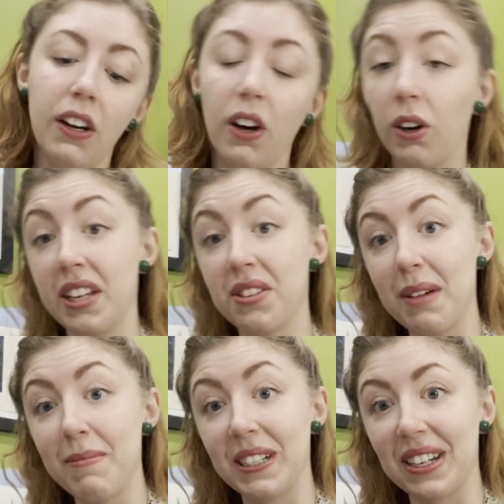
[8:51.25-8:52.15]
Okay, so that
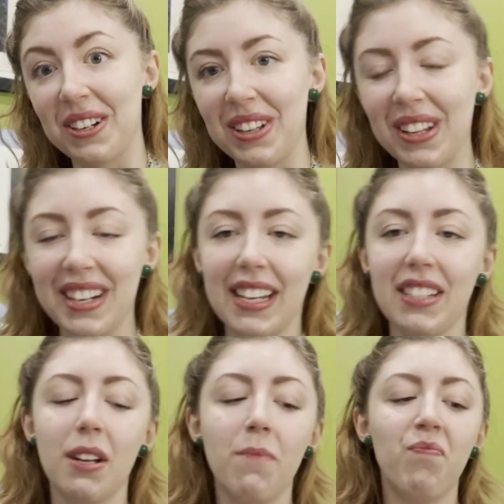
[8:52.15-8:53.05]
makes actually a lot of
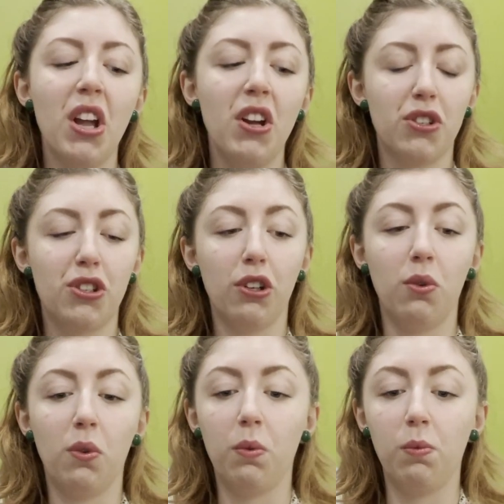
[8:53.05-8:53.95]
sense.
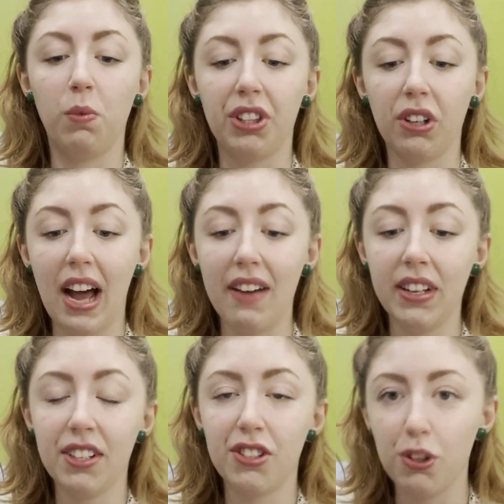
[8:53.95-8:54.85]
So what they're
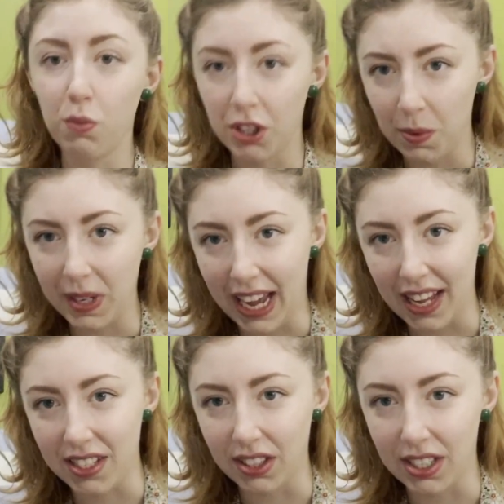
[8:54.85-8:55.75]
having us do once we
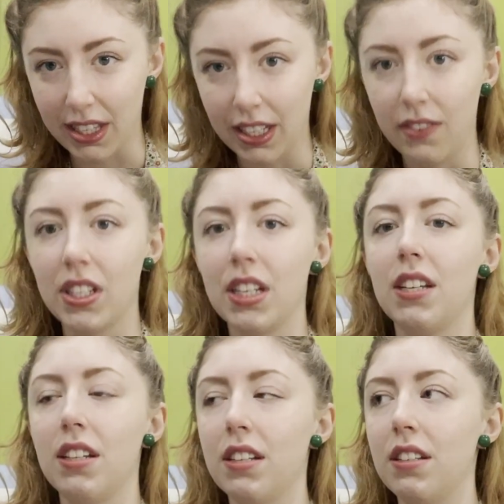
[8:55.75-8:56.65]
cast on the sleeves
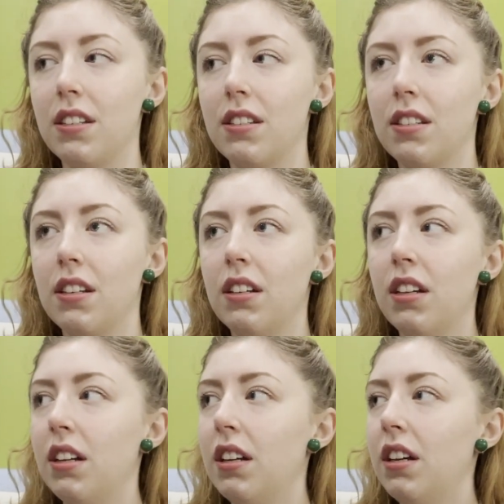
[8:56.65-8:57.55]
is
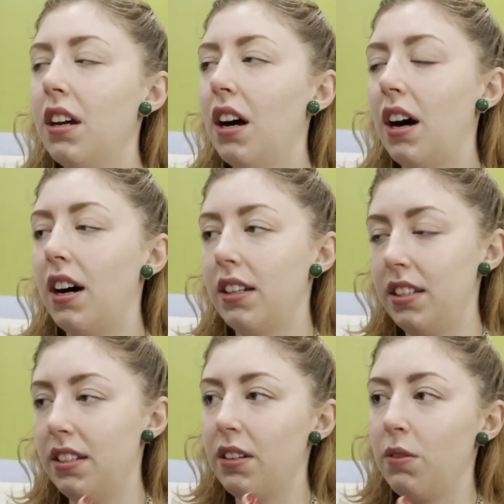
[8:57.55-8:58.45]

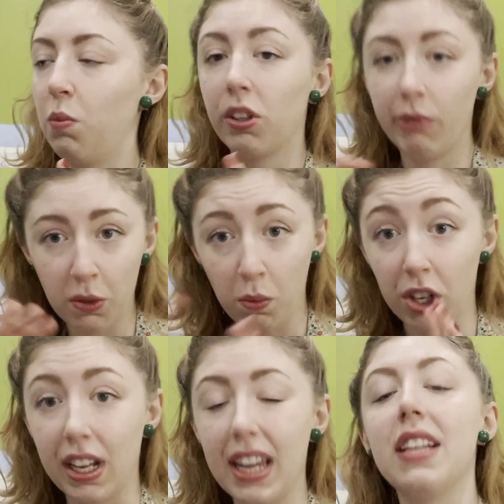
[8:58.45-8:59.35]
we're going to
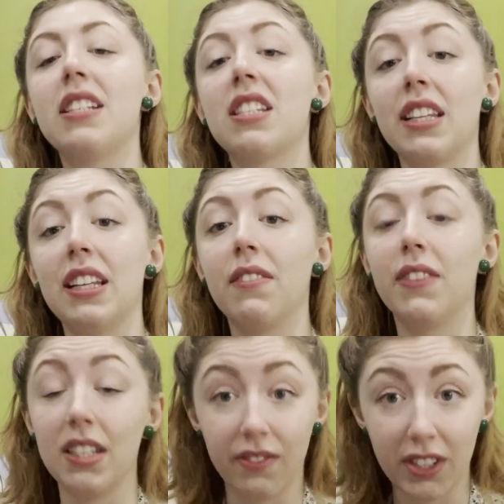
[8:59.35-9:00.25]
work each sleeve
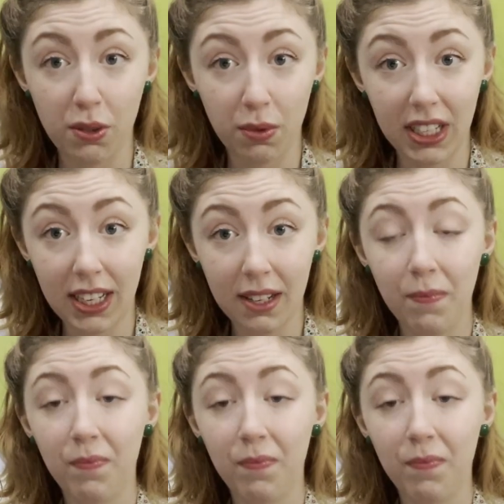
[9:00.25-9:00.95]
individually.